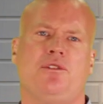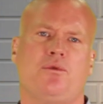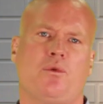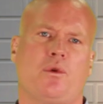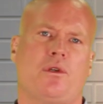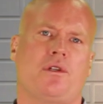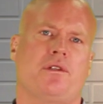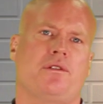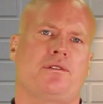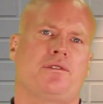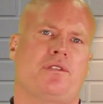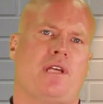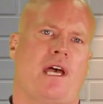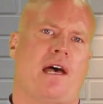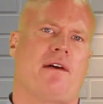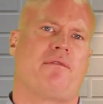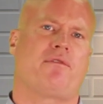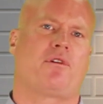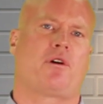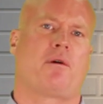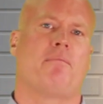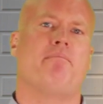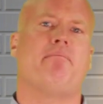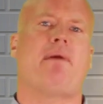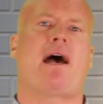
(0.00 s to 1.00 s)
words have
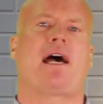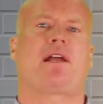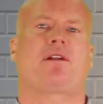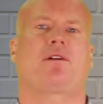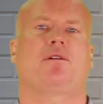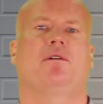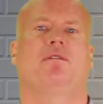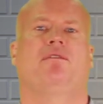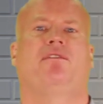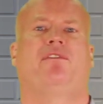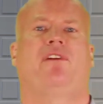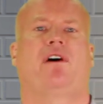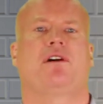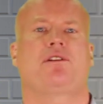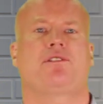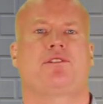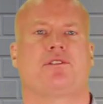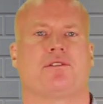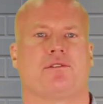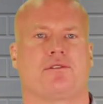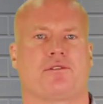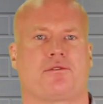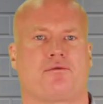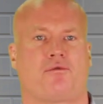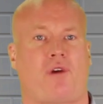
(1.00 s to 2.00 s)
grammatical
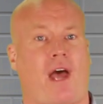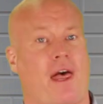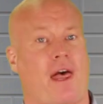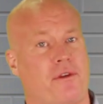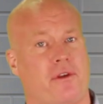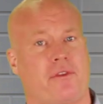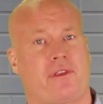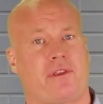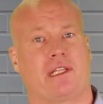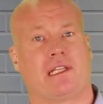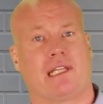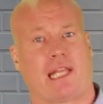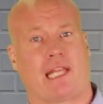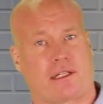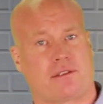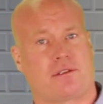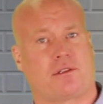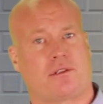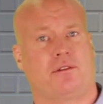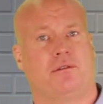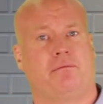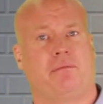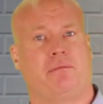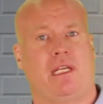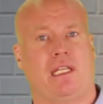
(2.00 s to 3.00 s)
functions rather than
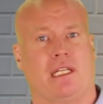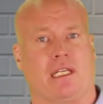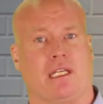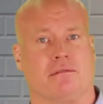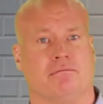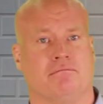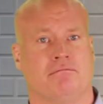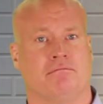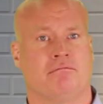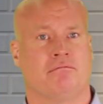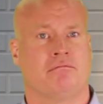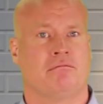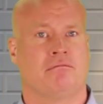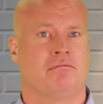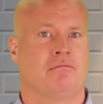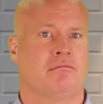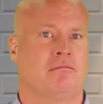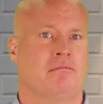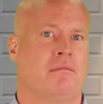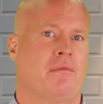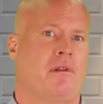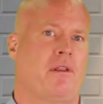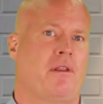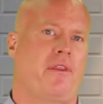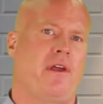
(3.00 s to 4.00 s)
lexical meaning.
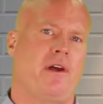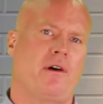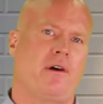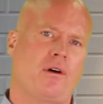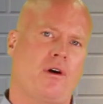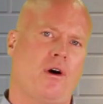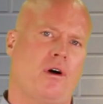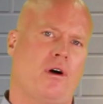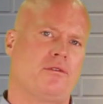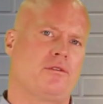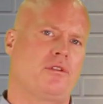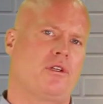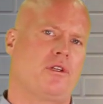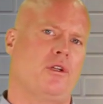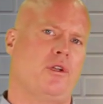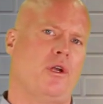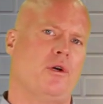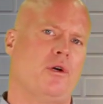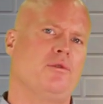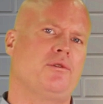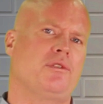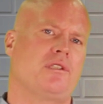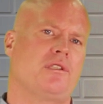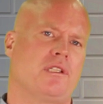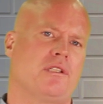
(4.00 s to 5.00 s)
They are called
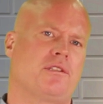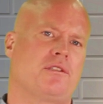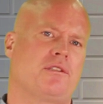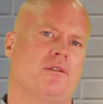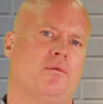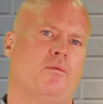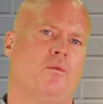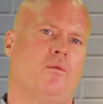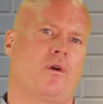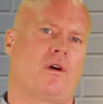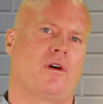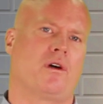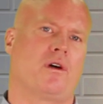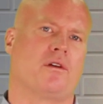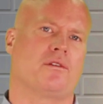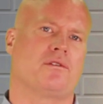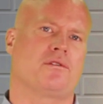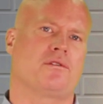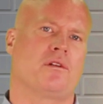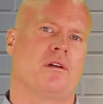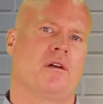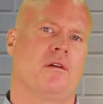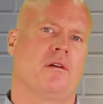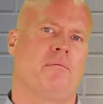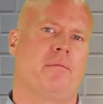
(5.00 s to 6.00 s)
closed system words
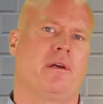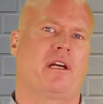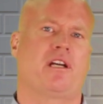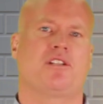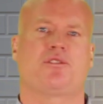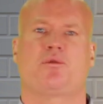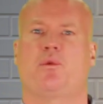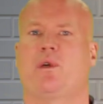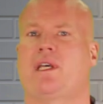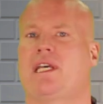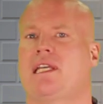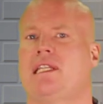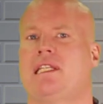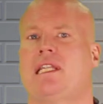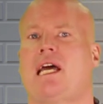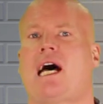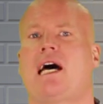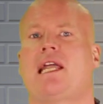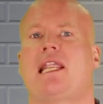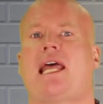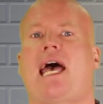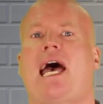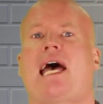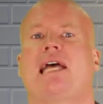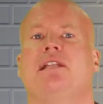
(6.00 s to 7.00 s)
because we
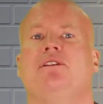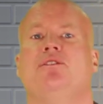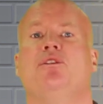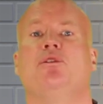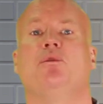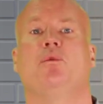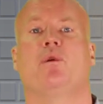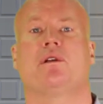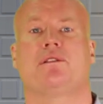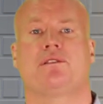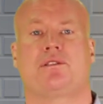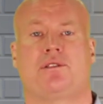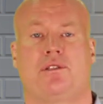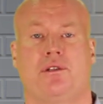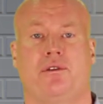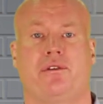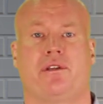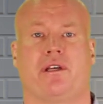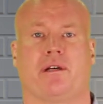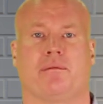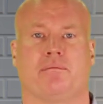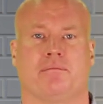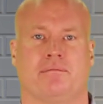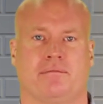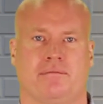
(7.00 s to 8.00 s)
cannot add new ones to
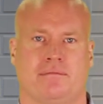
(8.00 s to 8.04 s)
them.